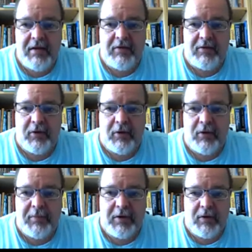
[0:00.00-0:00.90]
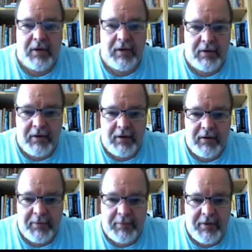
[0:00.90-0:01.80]
So let me go ahead and let these
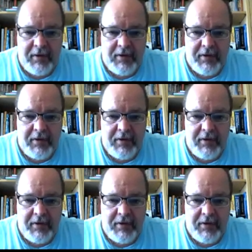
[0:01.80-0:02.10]
people in.